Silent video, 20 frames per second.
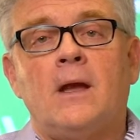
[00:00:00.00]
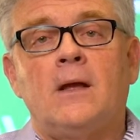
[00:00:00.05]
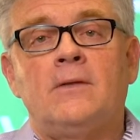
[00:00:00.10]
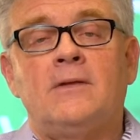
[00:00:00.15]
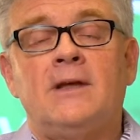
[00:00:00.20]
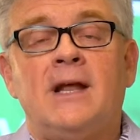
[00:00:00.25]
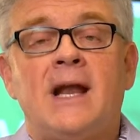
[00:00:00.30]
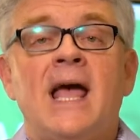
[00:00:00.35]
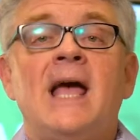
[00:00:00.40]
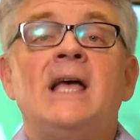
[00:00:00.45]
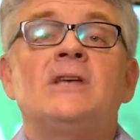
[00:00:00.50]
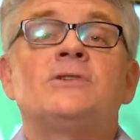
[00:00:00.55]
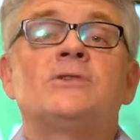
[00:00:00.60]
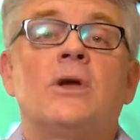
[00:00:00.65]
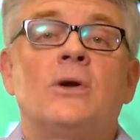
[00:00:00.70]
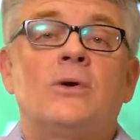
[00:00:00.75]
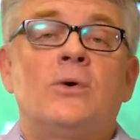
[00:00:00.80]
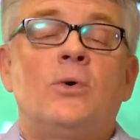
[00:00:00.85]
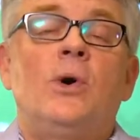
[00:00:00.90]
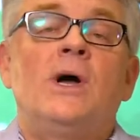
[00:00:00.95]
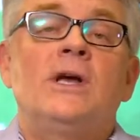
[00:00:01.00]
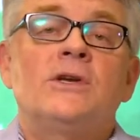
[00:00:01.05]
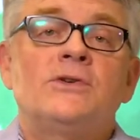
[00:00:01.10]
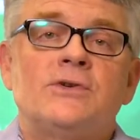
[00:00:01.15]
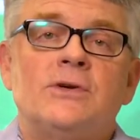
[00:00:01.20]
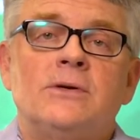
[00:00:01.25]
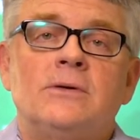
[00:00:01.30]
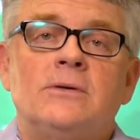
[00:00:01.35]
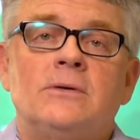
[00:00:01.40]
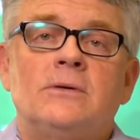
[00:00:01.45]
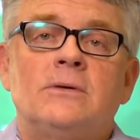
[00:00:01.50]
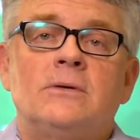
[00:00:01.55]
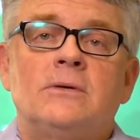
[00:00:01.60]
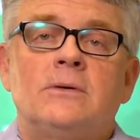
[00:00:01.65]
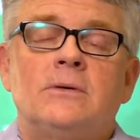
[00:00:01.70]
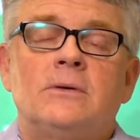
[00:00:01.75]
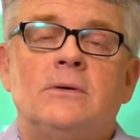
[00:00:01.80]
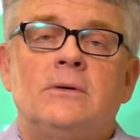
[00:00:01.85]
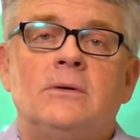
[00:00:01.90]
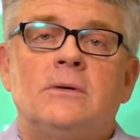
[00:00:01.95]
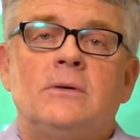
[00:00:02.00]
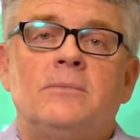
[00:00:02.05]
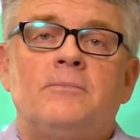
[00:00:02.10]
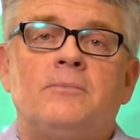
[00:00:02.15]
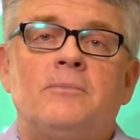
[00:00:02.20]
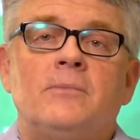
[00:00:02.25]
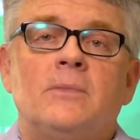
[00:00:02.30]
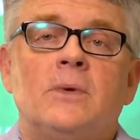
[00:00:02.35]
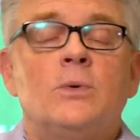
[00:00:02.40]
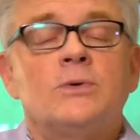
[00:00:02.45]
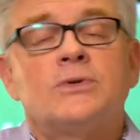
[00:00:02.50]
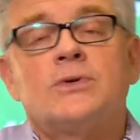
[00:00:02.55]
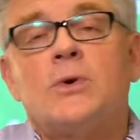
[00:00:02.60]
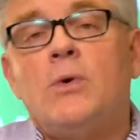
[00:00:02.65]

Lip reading: that asked a question. What's